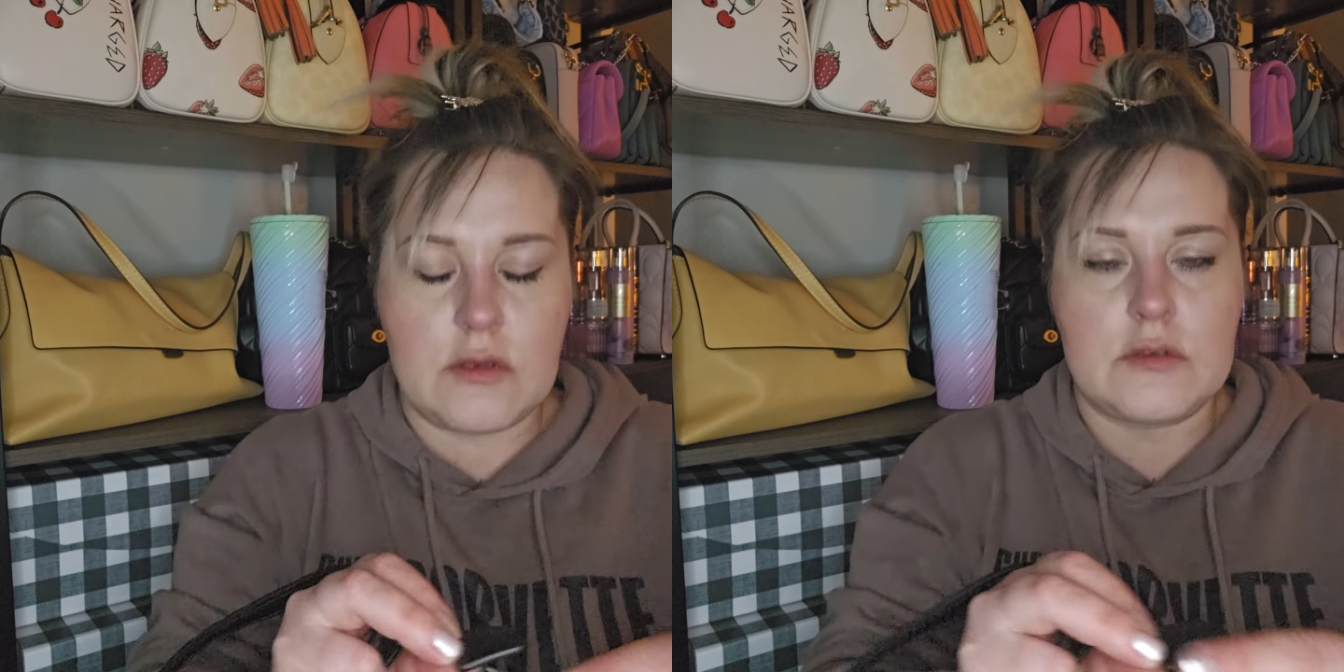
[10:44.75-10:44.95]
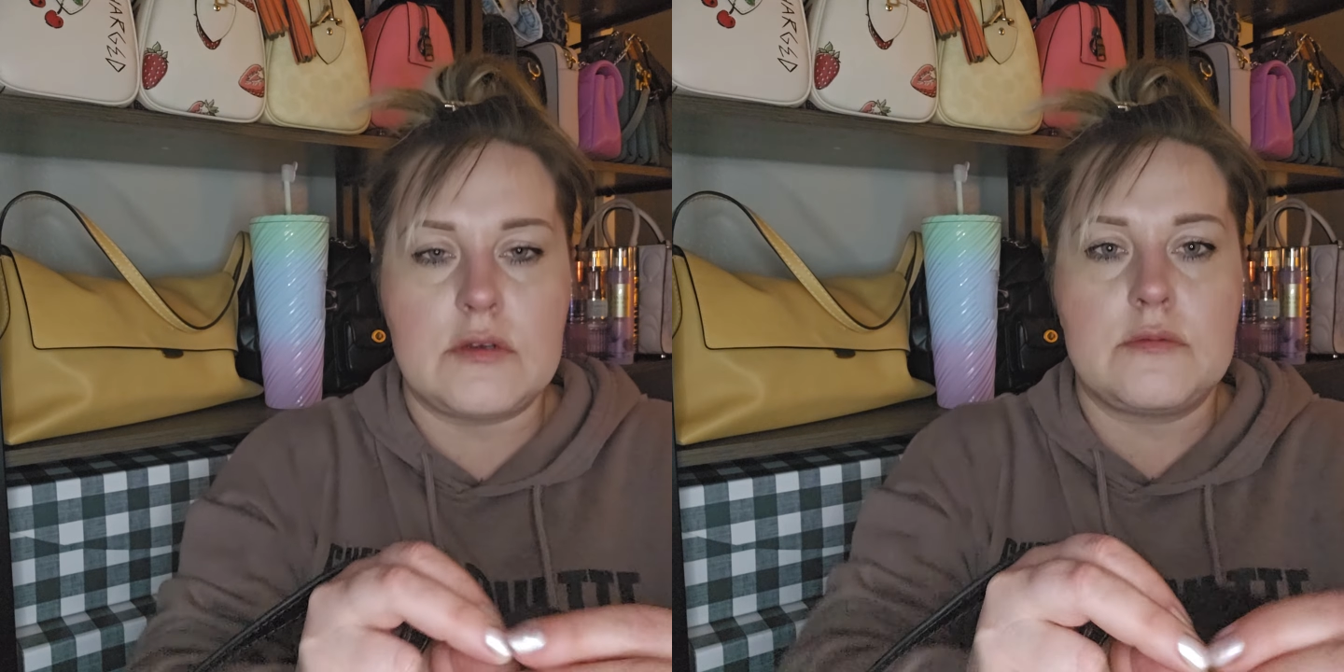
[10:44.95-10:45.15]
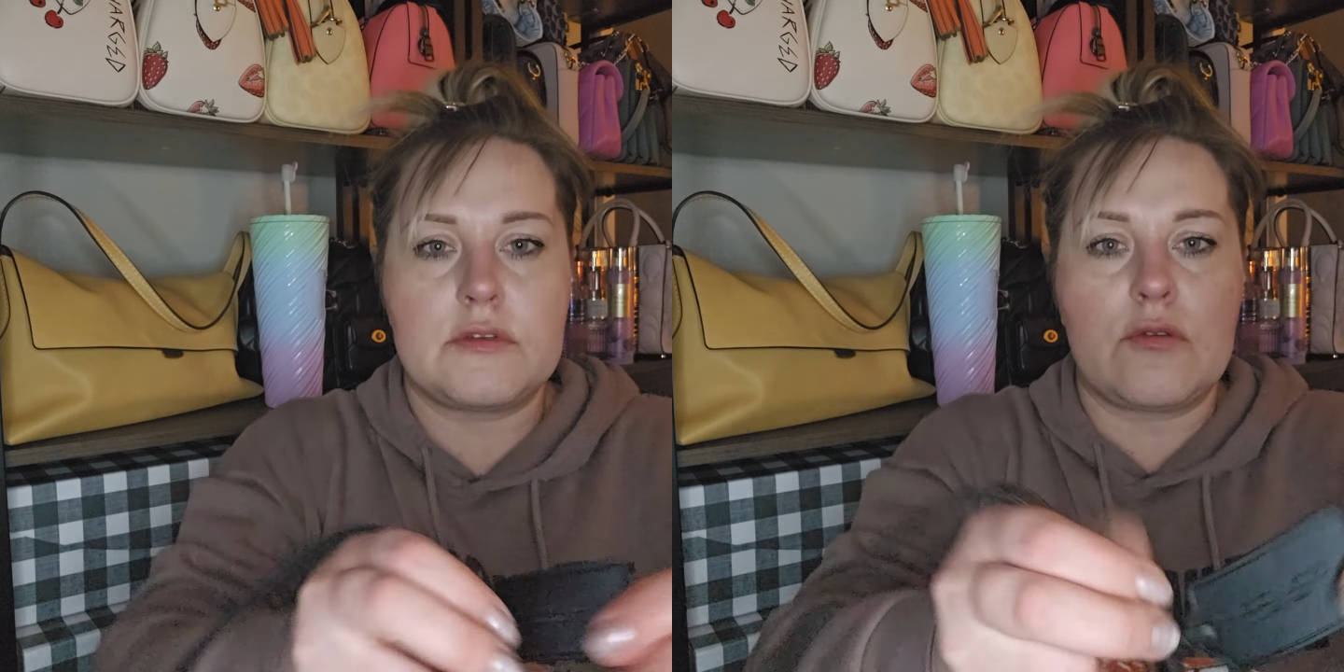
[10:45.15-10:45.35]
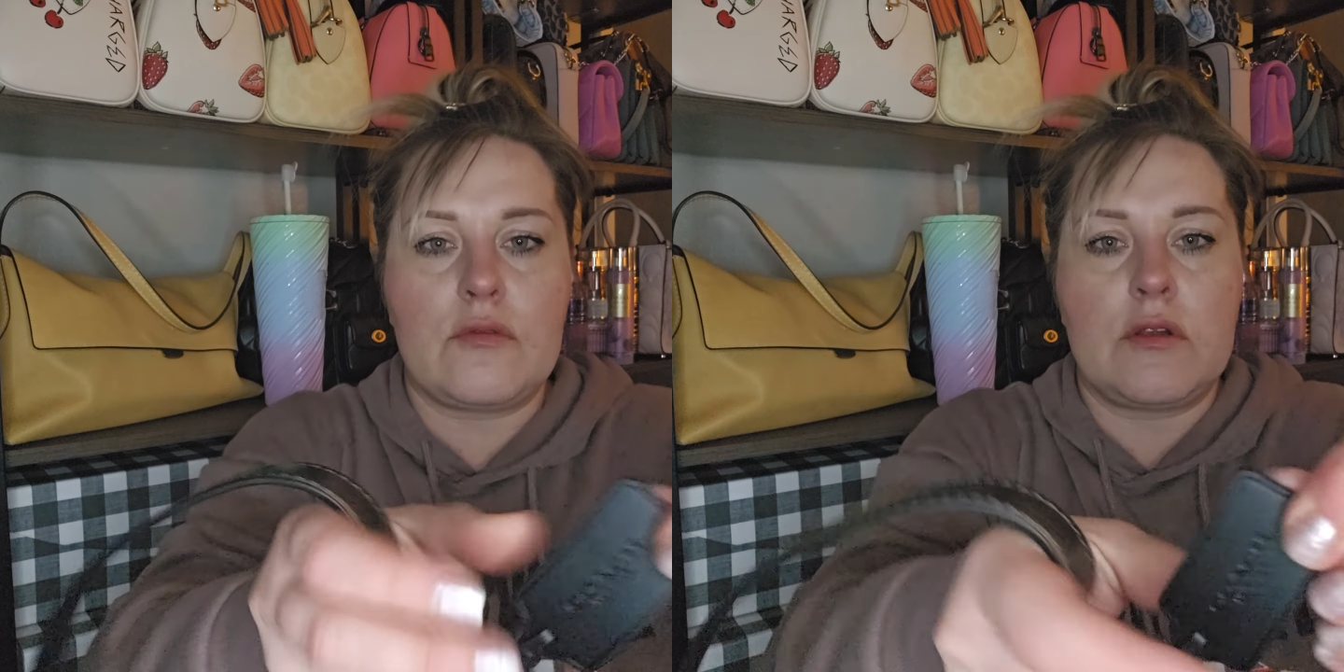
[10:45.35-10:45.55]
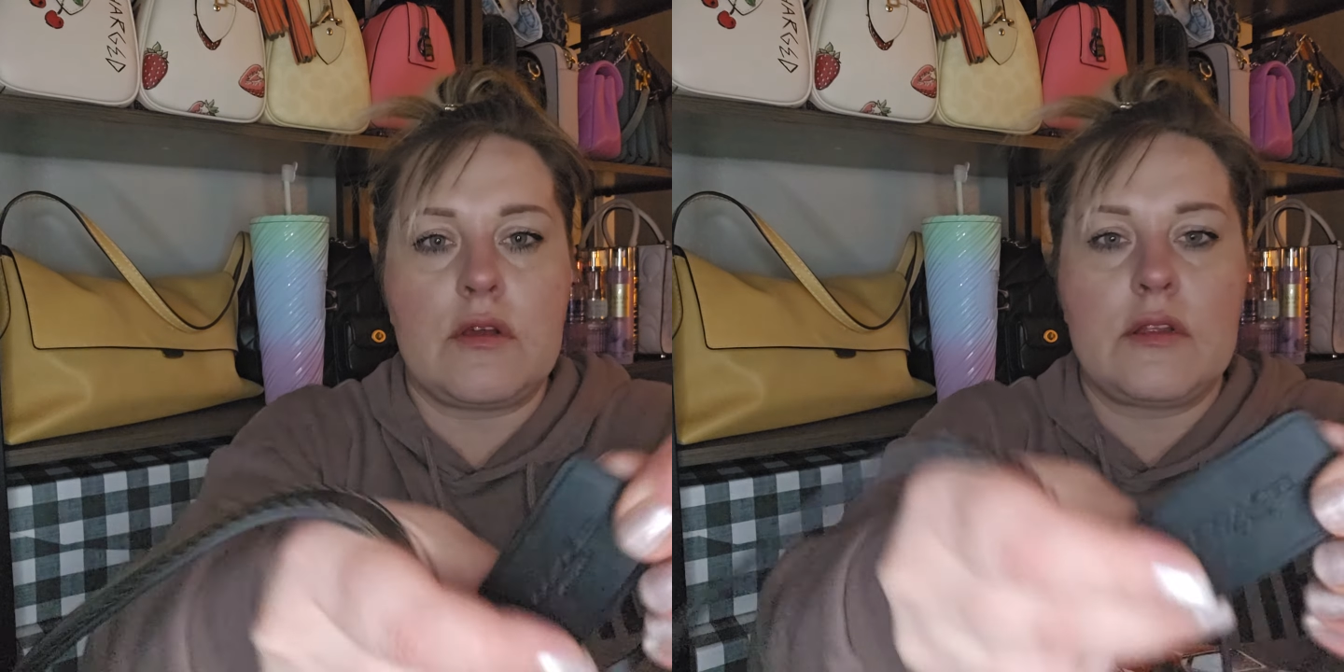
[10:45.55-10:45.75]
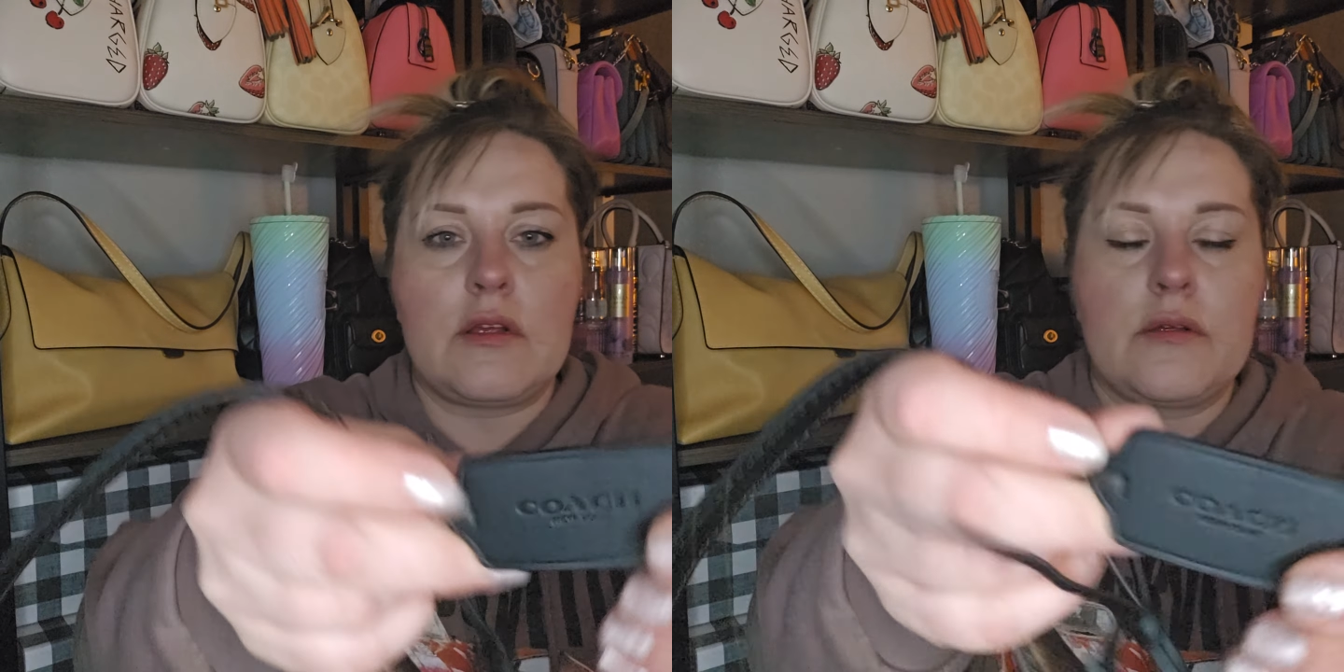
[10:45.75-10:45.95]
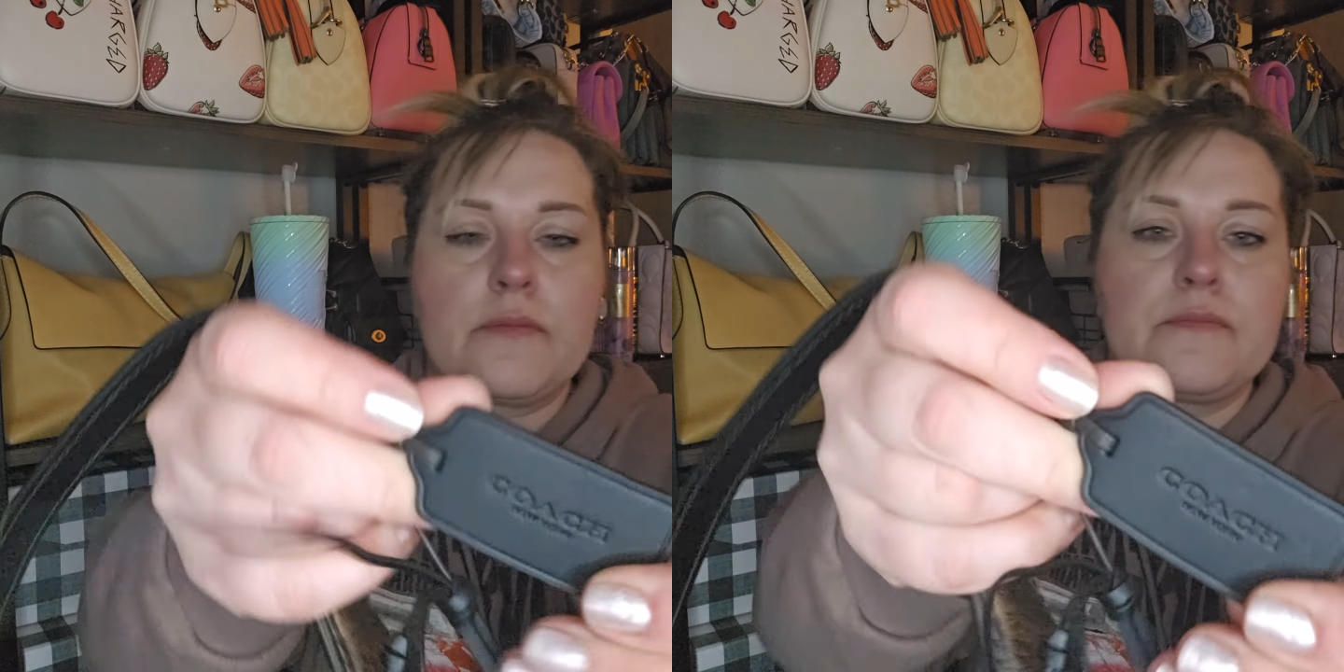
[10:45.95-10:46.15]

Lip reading: going on there.